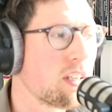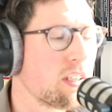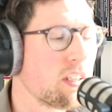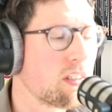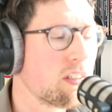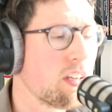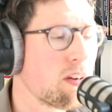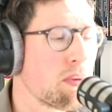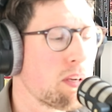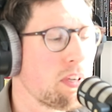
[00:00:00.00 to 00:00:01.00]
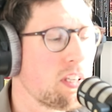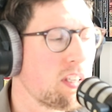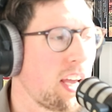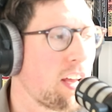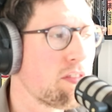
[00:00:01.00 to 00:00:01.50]

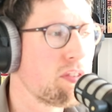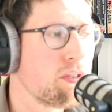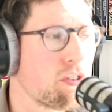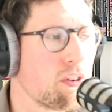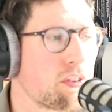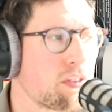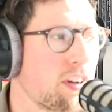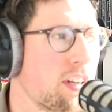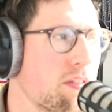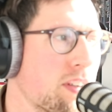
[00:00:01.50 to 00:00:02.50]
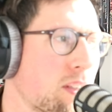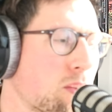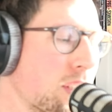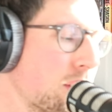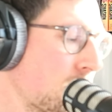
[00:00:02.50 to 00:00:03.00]
maybe add a few jokes or anything,
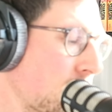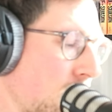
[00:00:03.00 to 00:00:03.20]
right?